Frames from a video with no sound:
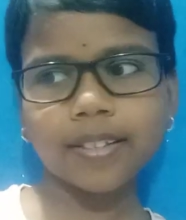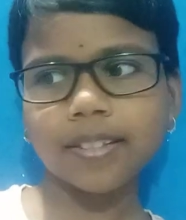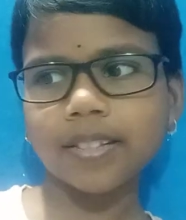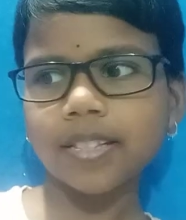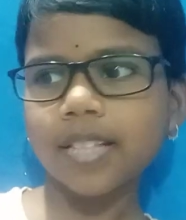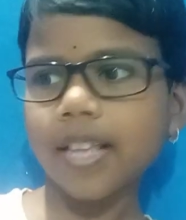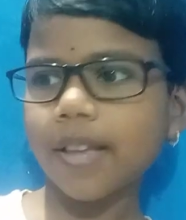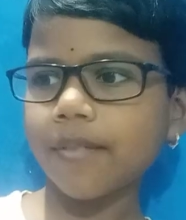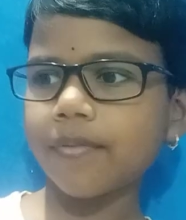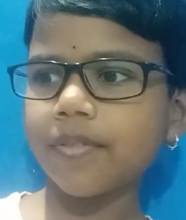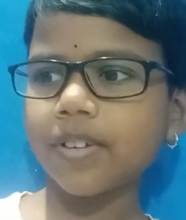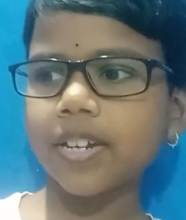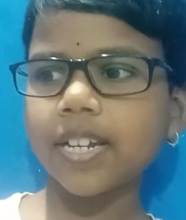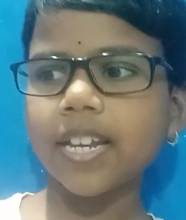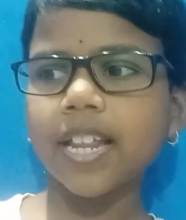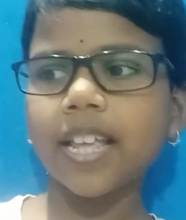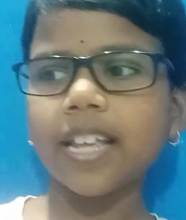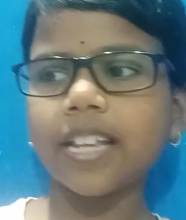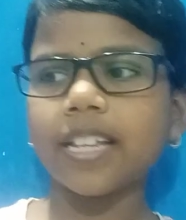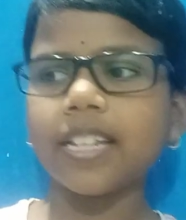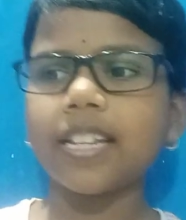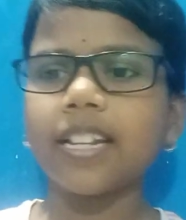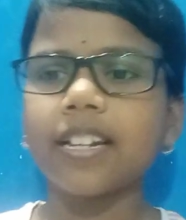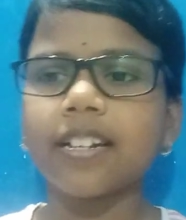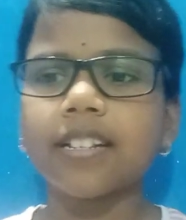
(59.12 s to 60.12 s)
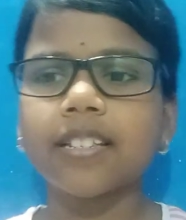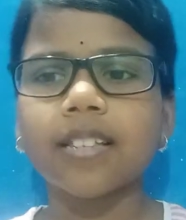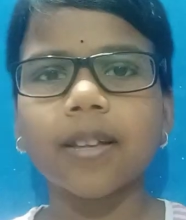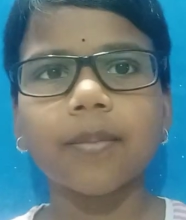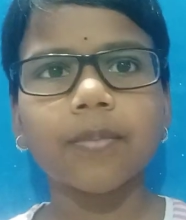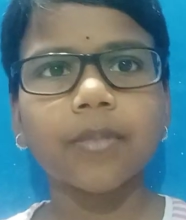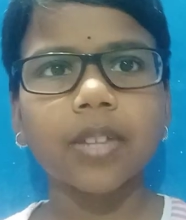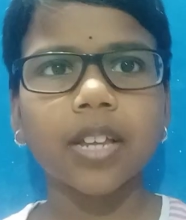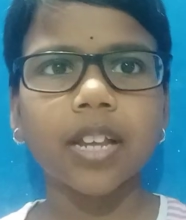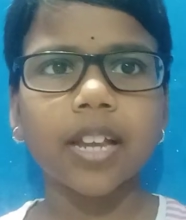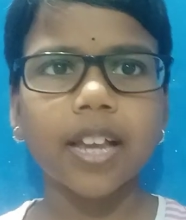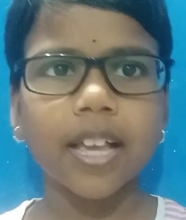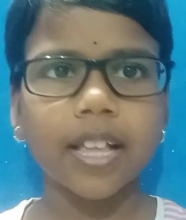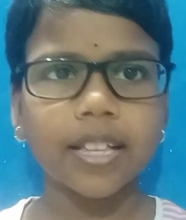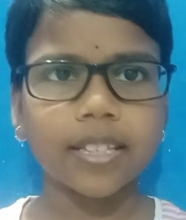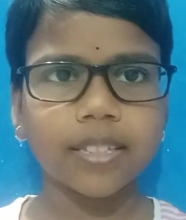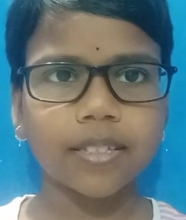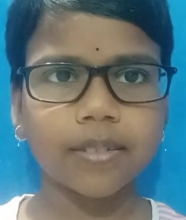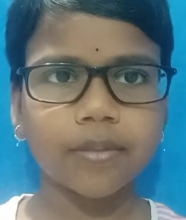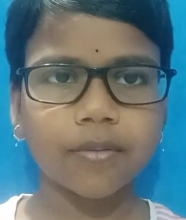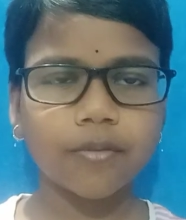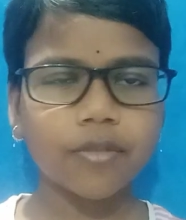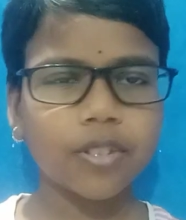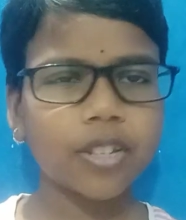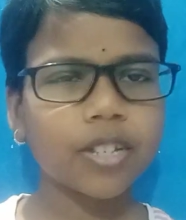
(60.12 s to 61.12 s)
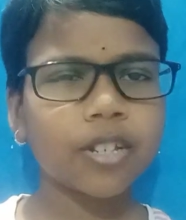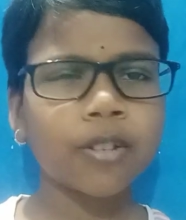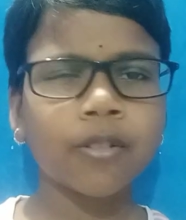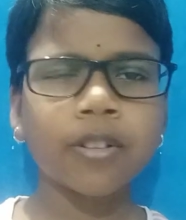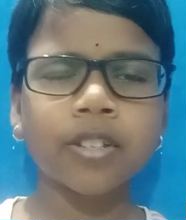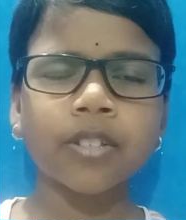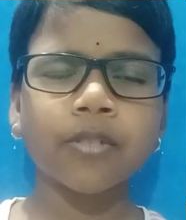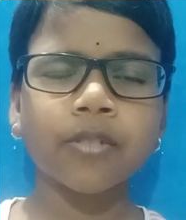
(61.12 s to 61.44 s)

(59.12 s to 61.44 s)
every day he did something else. He was